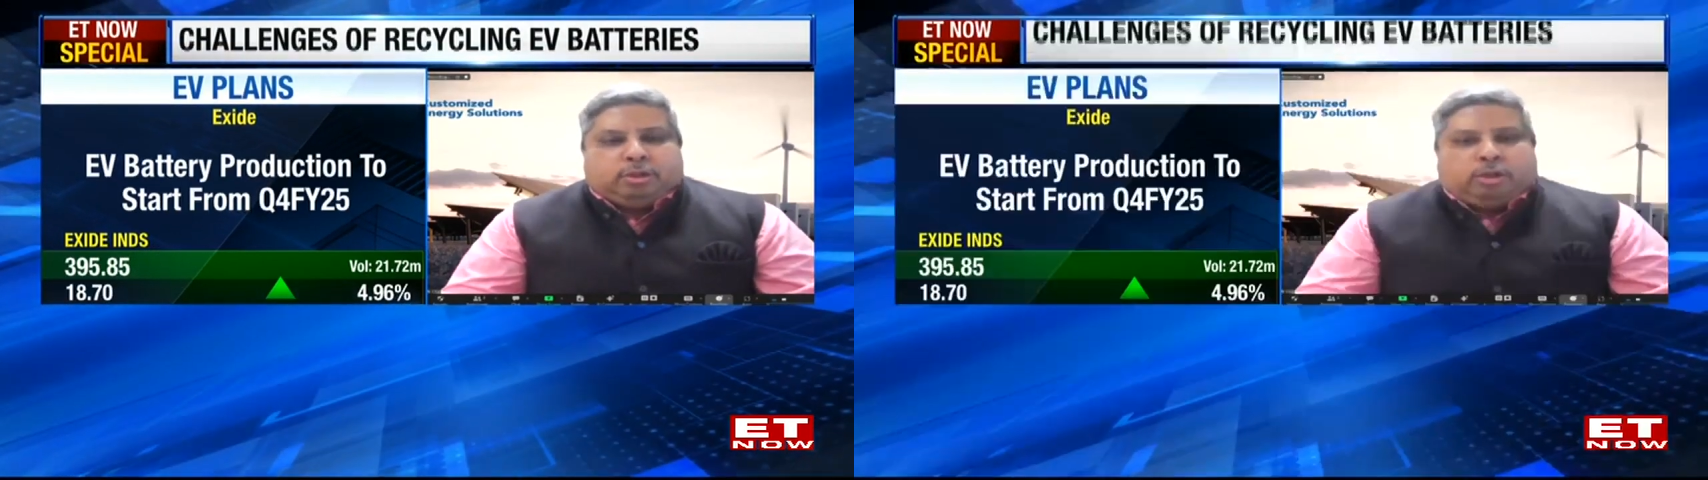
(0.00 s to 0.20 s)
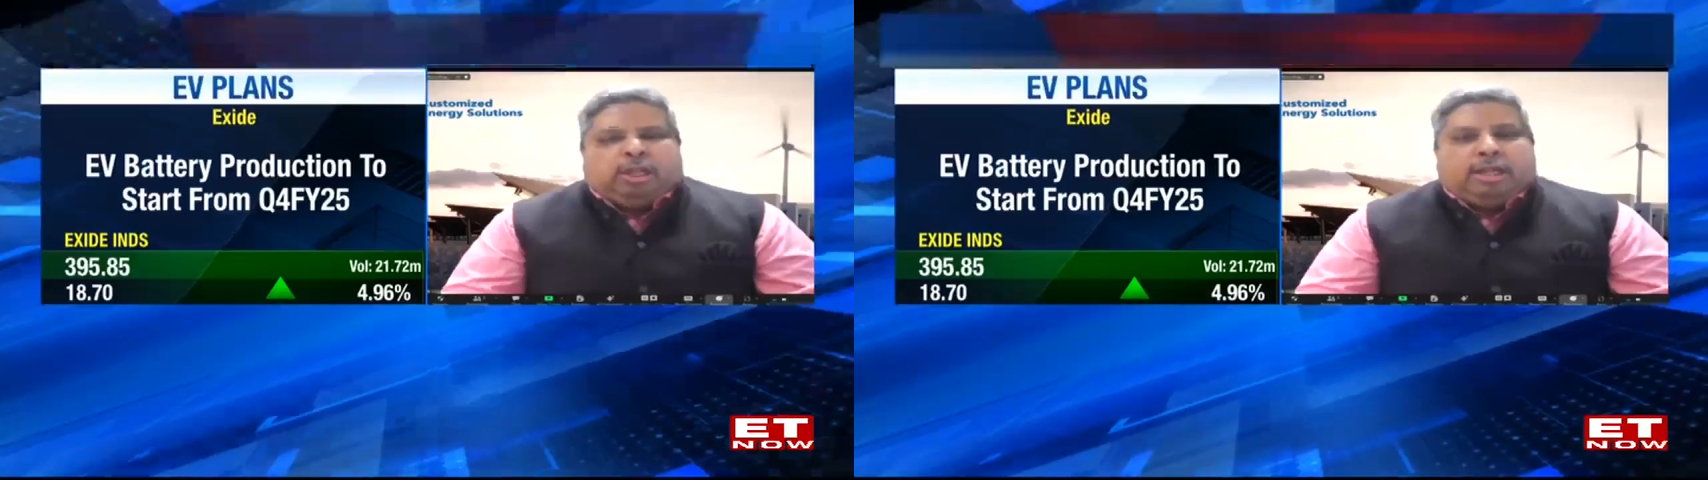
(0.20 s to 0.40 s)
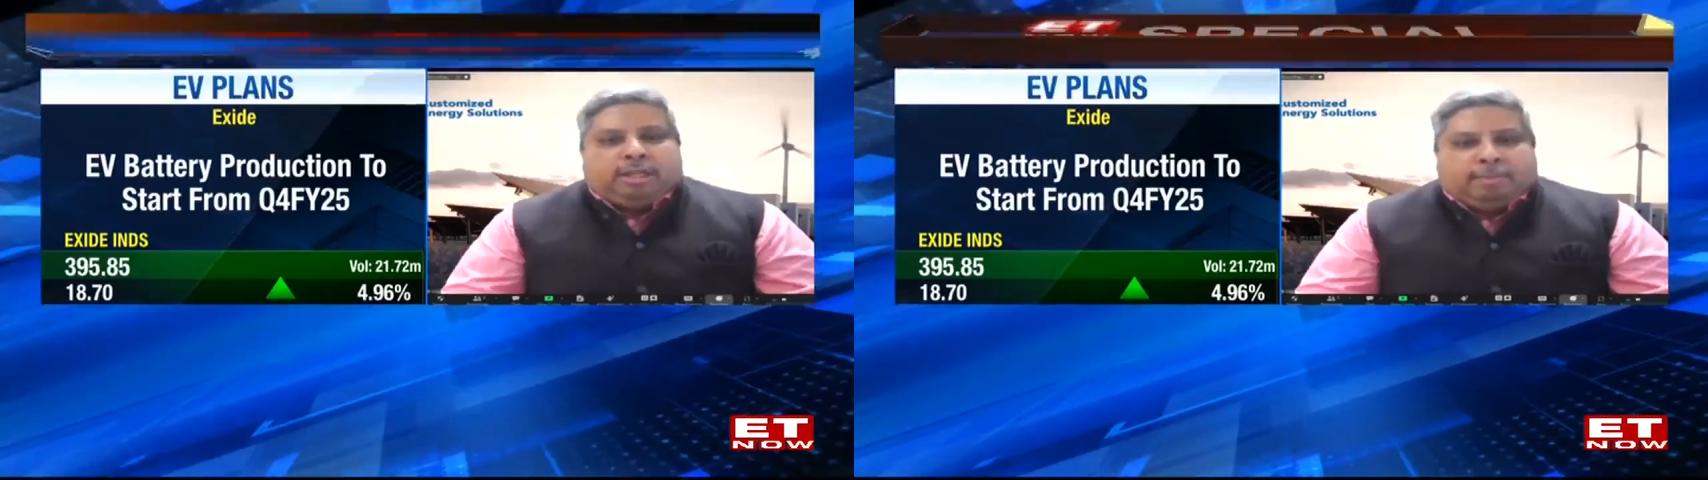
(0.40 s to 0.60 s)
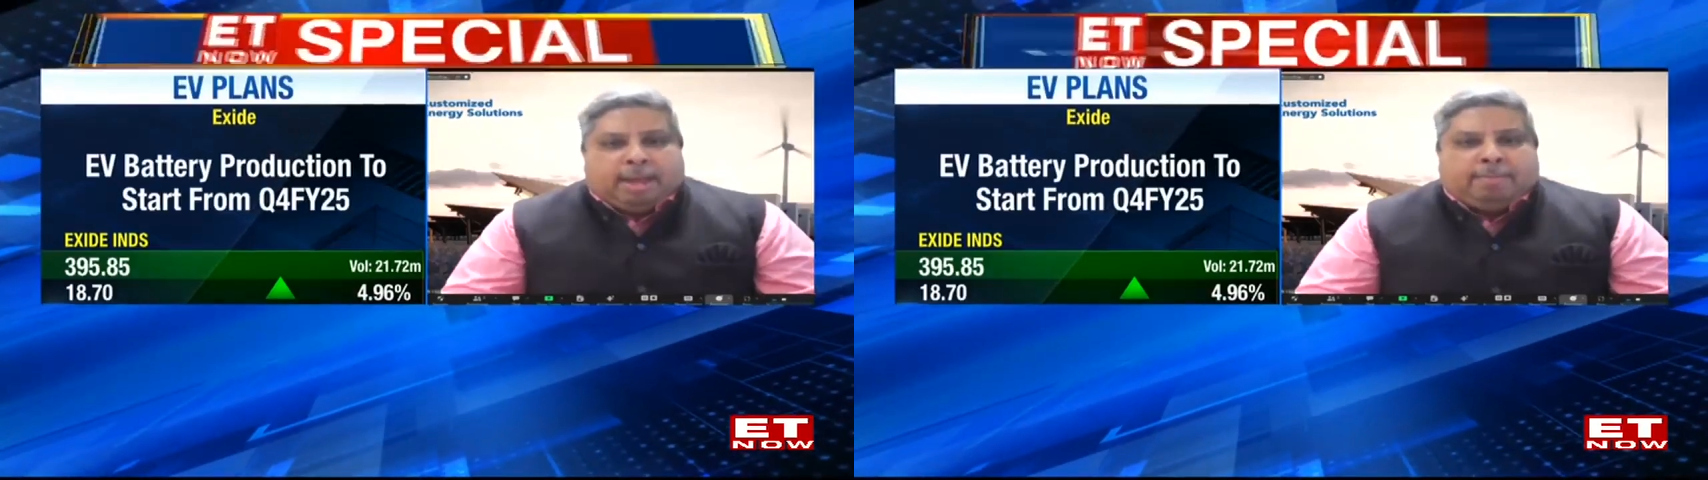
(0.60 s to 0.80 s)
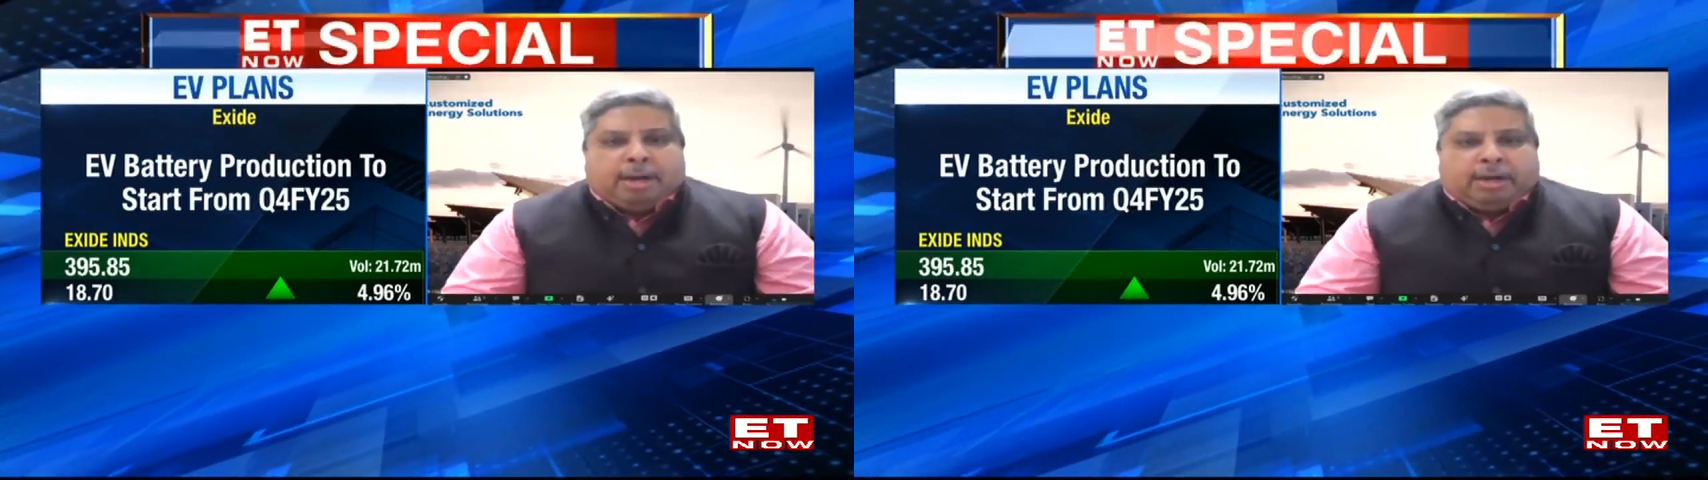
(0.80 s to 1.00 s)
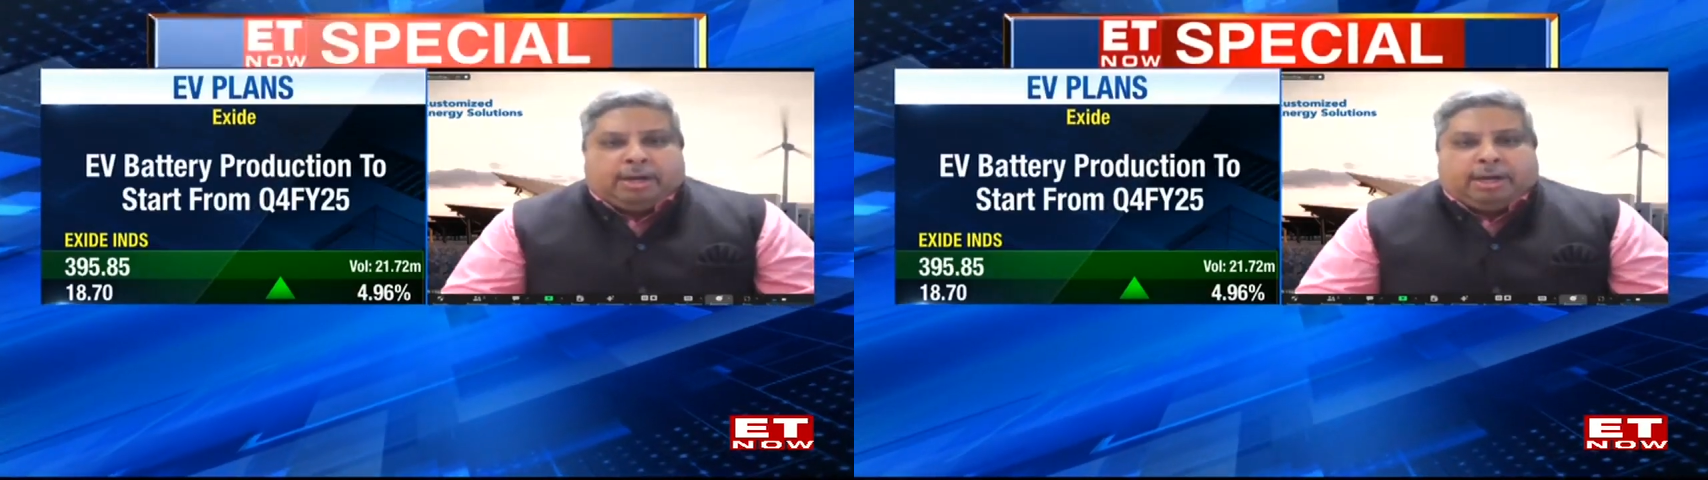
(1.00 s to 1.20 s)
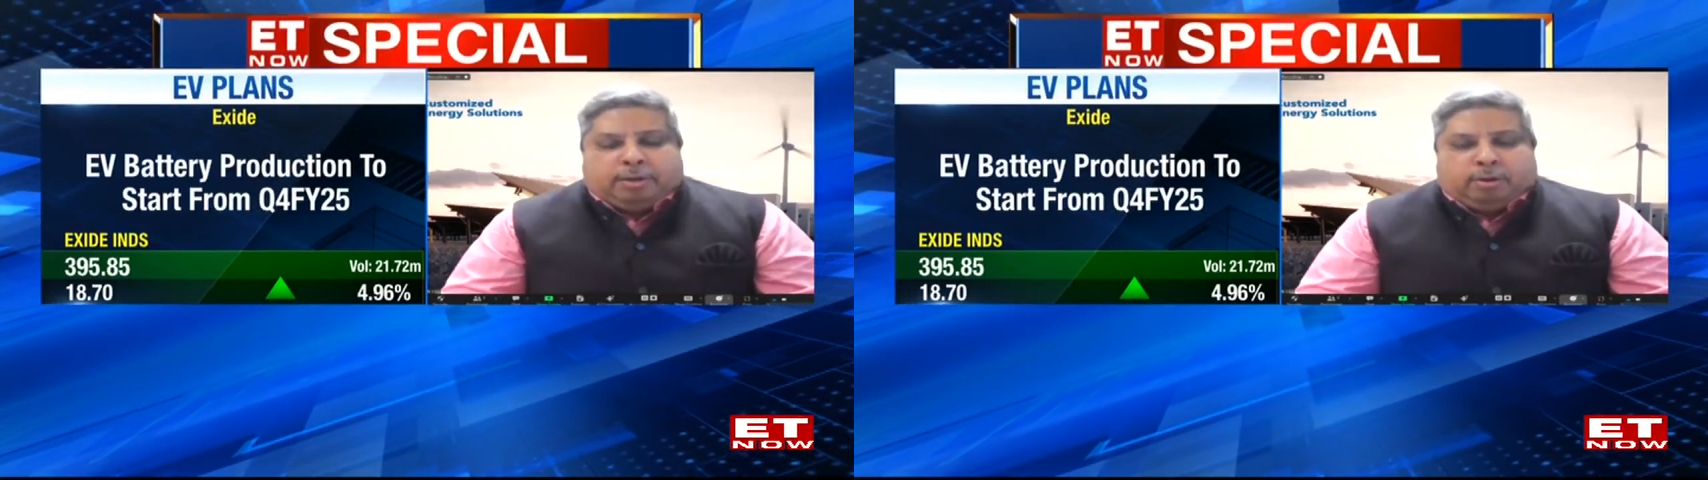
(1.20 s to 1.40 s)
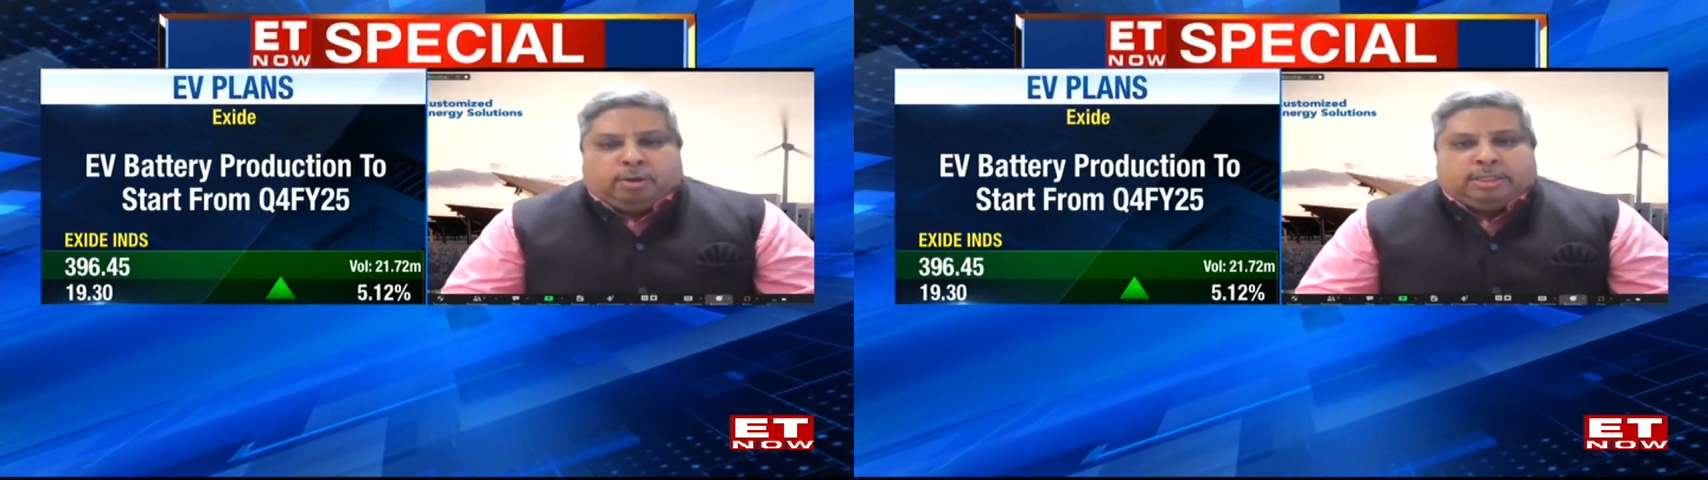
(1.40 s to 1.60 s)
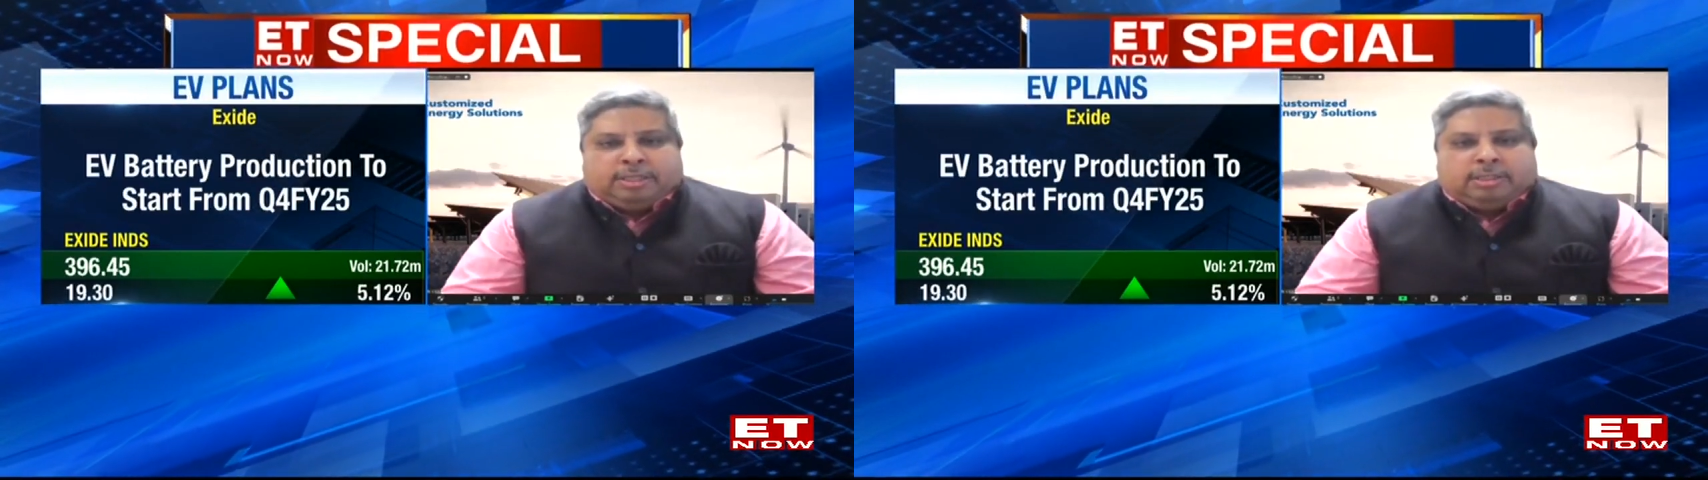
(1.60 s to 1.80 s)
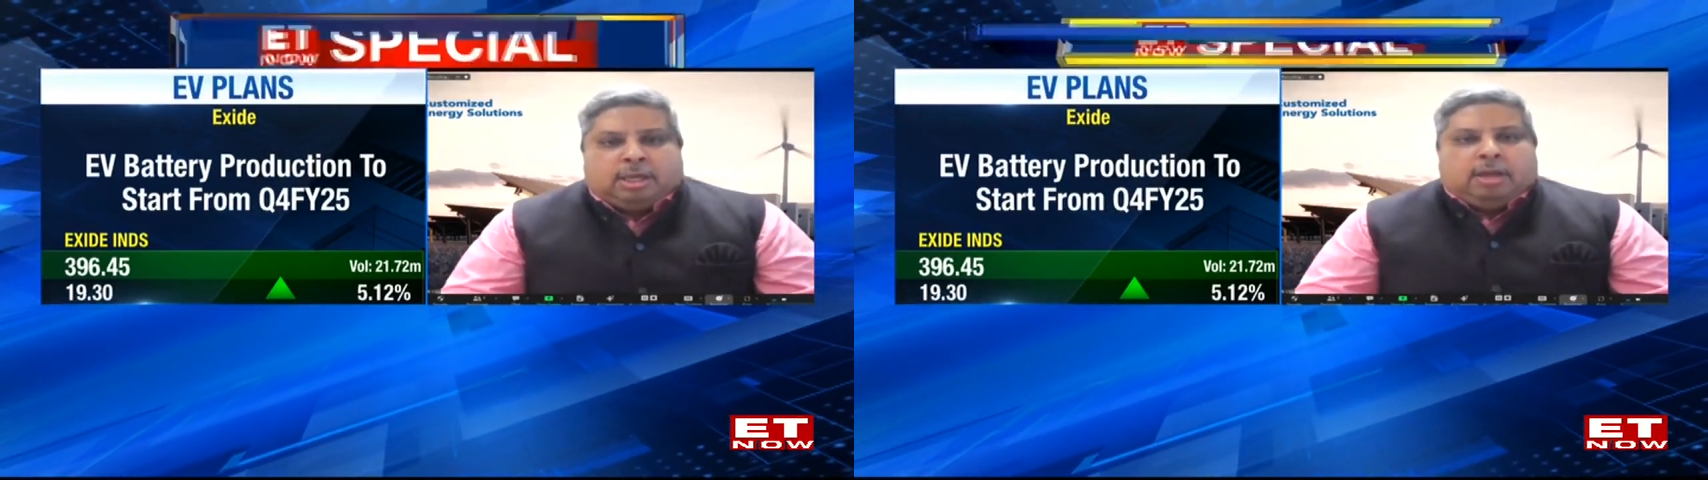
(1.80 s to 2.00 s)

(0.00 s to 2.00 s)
on the lithium ion battery technologies.